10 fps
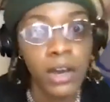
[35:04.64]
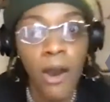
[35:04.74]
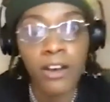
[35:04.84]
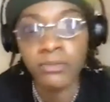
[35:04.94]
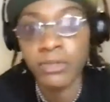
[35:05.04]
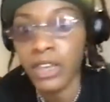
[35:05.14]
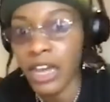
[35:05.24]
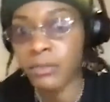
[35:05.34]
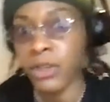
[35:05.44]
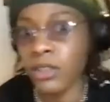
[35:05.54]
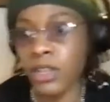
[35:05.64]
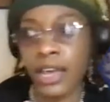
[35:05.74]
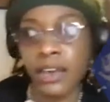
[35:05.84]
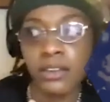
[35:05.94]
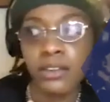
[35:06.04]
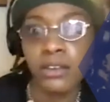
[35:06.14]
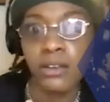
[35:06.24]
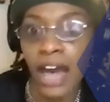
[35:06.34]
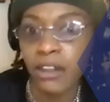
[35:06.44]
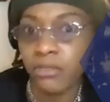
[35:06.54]
it caused me to kind of be on the like,
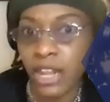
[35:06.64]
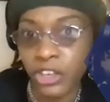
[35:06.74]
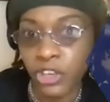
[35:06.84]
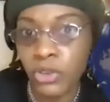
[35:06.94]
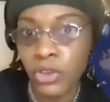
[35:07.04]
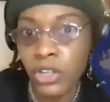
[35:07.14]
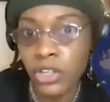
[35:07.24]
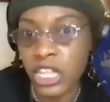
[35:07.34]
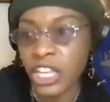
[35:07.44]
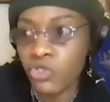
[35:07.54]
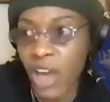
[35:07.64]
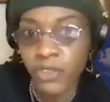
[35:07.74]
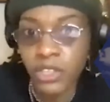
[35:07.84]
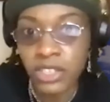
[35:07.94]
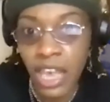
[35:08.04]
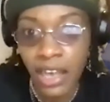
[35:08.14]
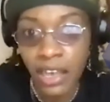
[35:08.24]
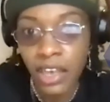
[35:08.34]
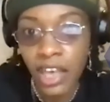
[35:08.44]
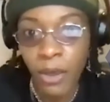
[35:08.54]
I don't know, like you things you have to
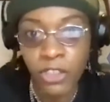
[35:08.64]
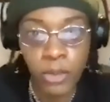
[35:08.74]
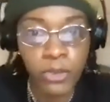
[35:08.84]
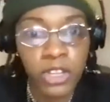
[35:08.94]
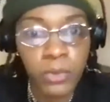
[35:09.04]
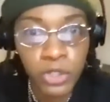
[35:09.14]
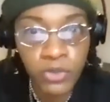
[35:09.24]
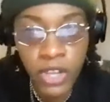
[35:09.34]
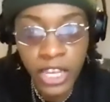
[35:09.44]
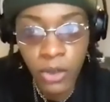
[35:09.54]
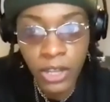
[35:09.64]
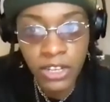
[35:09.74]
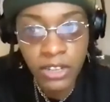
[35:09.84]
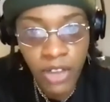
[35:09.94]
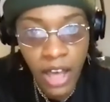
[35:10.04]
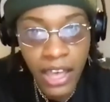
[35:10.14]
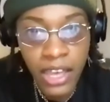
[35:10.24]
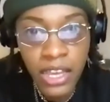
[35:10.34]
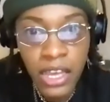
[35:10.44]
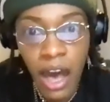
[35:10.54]
say about the community in which you feel like you
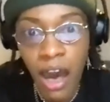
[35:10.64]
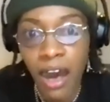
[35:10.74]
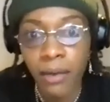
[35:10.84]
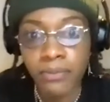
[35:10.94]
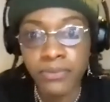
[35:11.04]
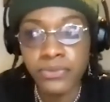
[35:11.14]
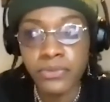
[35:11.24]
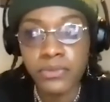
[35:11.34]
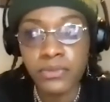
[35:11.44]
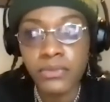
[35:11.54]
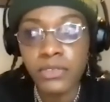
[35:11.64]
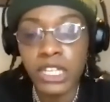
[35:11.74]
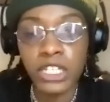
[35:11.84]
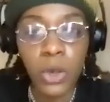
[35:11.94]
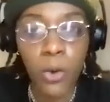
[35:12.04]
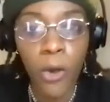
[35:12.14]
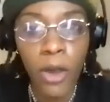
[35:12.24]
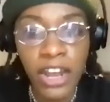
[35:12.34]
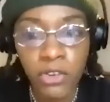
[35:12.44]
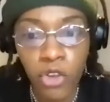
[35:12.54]
identify, so
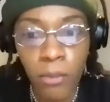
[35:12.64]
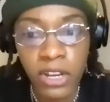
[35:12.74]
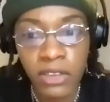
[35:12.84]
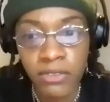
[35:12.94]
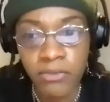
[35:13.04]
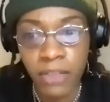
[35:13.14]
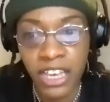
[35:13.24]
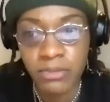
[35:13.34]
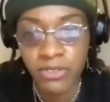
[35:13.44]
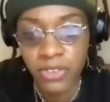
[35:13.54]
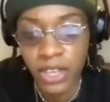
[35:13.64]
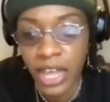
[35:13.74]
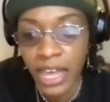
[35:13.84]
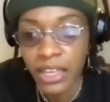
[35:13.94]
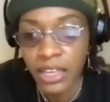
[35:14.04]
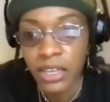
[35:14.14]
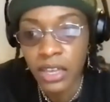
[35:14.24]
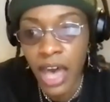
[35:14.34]
heteronormative, and it makes me feel like